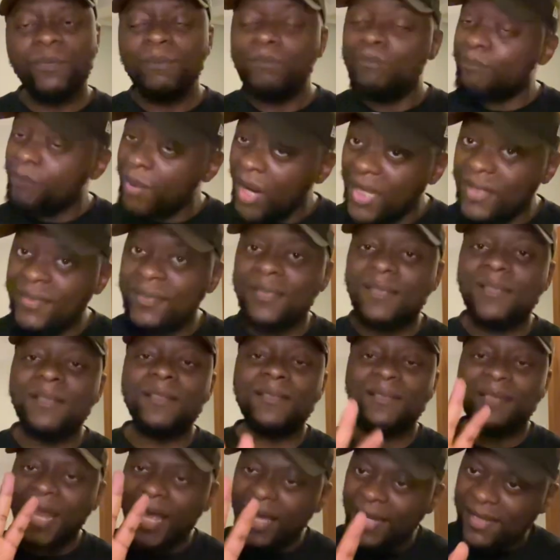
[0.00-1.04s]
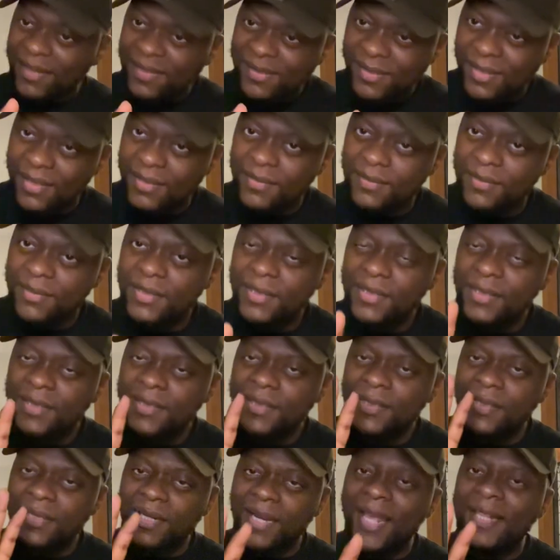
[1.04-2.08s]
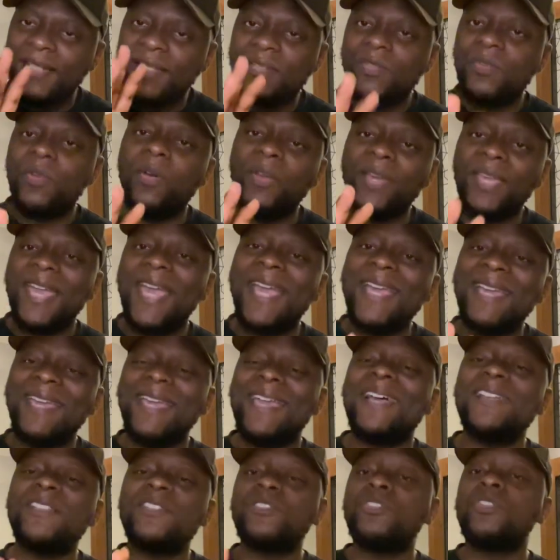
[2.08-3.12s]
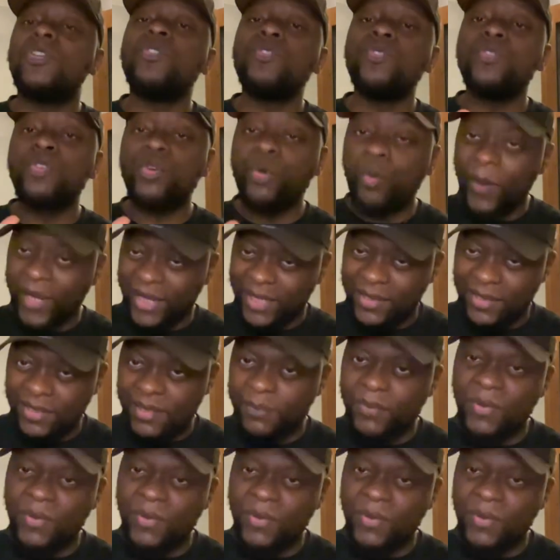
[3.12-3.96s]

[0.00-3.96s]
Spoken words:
But like I said, let's not get gassed too quickly,